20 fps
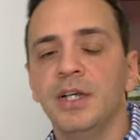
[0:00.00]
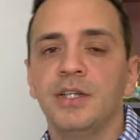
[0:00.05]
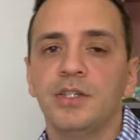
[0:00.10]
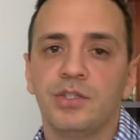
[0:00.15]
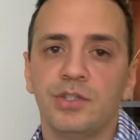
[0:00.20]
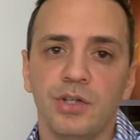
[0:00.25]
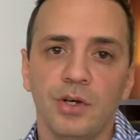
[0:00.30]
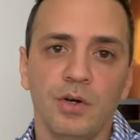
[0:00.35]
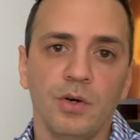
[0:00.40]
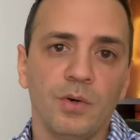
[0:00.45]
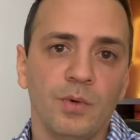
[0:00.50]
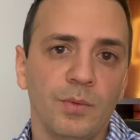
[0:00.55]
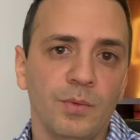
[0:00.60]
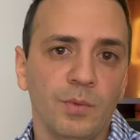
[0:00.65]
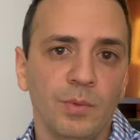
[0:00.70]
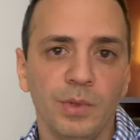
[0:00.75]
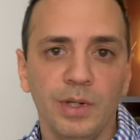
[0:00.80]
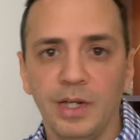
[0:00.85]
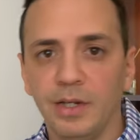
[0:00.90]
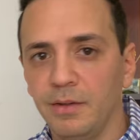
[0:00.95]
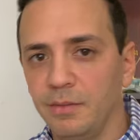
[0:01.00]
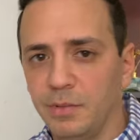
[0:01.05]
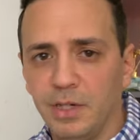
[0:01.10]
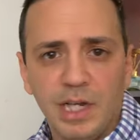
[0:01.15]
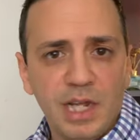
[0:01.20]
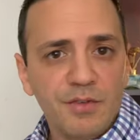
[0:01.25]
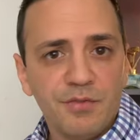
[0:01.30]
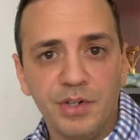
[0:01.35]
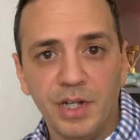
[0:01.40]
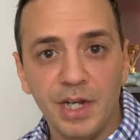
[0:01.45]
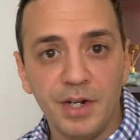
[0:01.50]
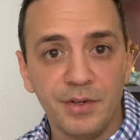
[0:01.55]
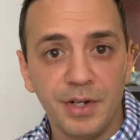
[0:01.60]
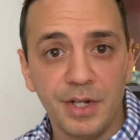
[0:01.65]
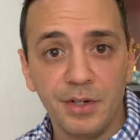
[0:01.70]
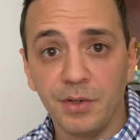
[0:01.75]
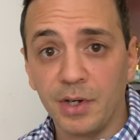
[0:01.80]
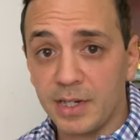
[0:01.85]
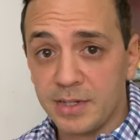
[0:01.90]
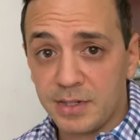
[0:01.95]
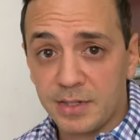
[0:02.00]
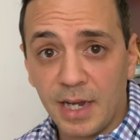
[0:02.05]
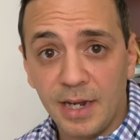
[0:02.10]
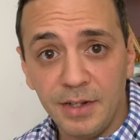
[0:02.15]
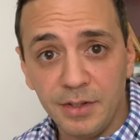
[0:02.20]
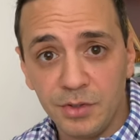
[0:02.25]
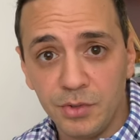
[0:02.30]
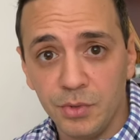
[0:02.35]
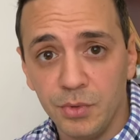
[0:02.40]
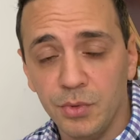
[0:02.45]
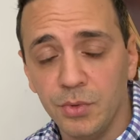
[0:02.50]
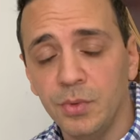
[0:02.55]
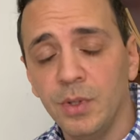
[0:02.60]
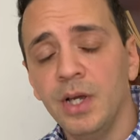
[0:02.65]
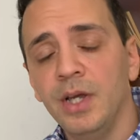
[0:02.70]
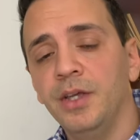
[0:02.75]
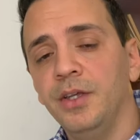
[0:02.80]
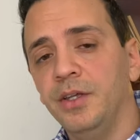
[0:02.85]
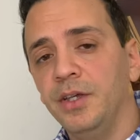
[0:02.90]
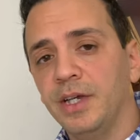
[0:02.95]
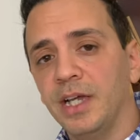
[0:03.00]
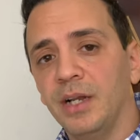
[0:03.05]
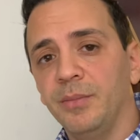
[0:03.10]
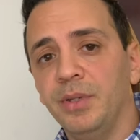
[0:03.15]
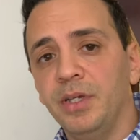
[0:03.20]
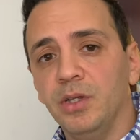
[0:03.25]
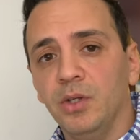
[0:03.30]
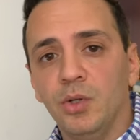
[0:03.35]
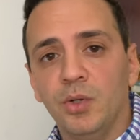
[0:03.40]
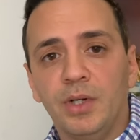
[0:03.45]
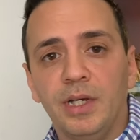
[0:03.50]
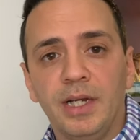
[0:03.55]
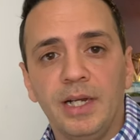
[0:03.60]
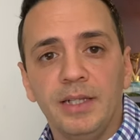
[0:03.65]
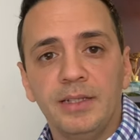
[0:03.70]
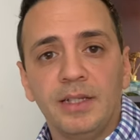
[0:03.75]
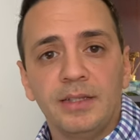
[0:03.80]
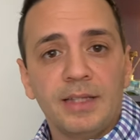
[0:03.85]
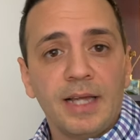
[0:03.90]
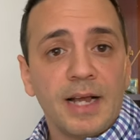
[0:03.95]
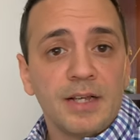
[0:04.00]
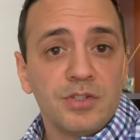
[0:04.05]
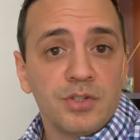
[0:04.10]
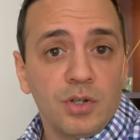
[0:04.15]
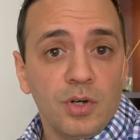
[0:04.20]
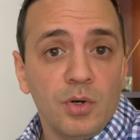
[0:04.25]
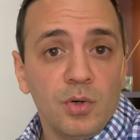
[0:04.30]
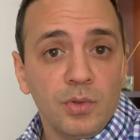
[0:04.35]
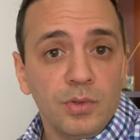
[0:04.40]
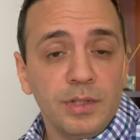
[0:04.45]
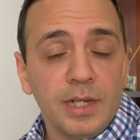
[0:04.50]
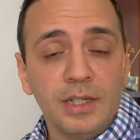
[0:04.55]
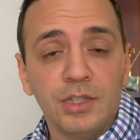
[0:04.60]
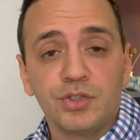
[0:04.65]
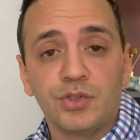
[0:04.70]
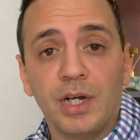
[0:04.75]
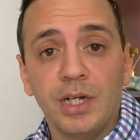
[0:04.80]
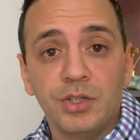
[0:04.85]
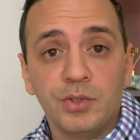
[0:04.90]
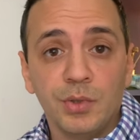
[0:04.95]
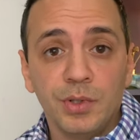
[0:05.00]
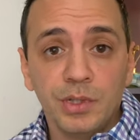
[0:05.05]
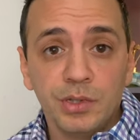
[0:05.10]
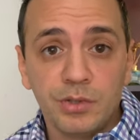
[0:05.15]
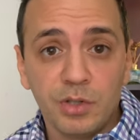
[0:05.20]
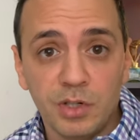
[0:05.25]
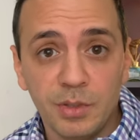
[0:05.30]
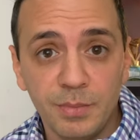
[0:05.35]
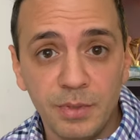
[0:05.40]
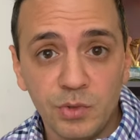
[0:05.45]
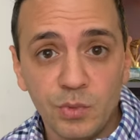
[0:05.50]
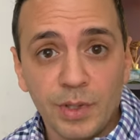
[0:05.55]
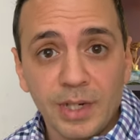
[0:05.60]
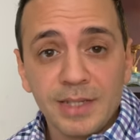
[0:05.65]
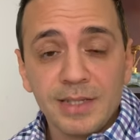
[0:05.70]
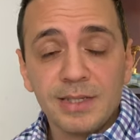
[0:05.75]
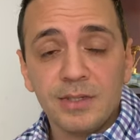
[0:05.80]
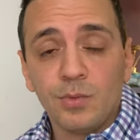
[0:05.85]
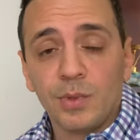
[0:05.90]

So uh, in every area you're assigned to, you're gonna be looking at the tax code and trying to interpret what it's